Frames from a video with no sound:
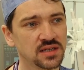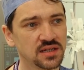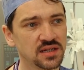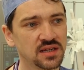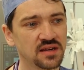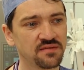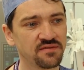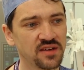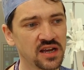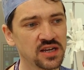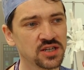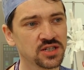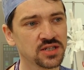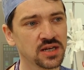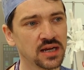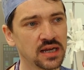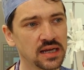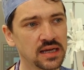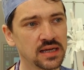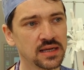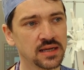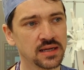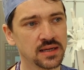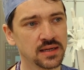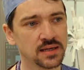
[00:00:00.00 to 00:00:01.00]

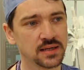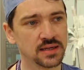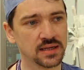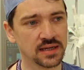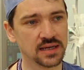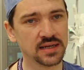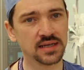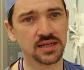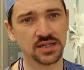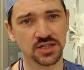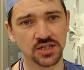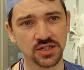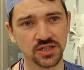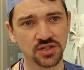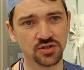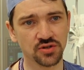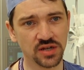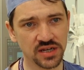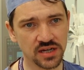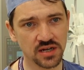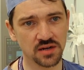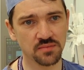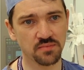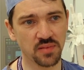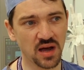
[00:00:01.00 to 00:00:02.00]
Conventionally, the condition's
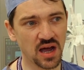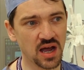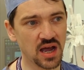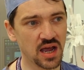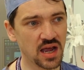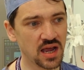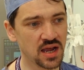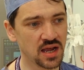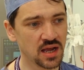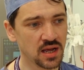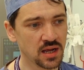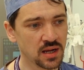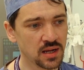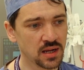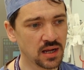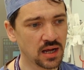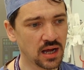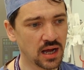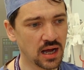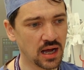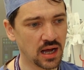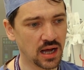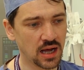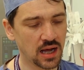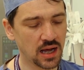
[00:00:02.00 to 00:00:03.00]
treated by
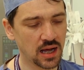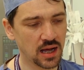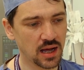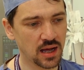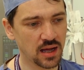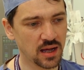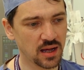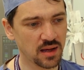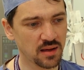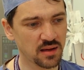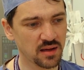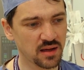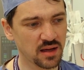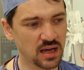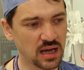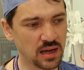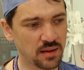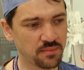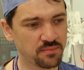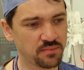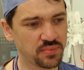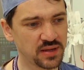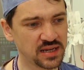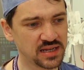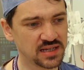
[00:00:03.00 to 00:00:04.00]

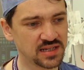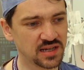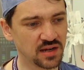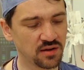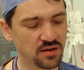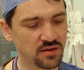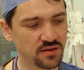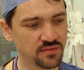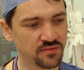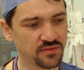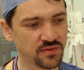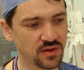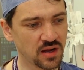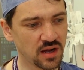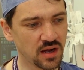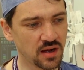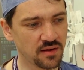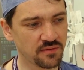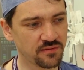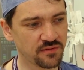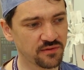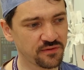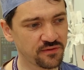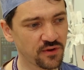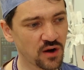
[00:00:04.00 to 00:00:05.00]
a piece of
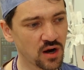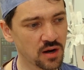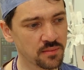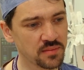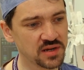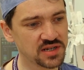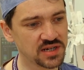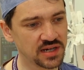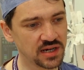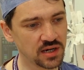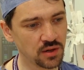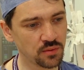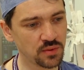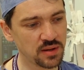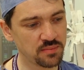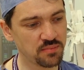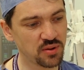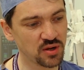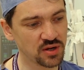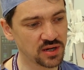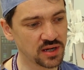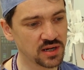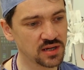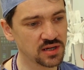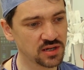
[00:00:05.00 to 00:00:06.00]
foreign material we
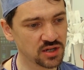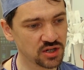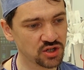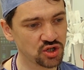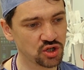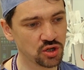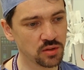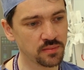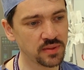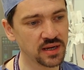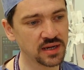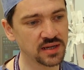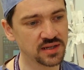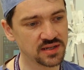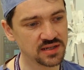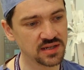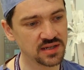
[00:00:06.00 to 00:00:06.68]
put in the tubing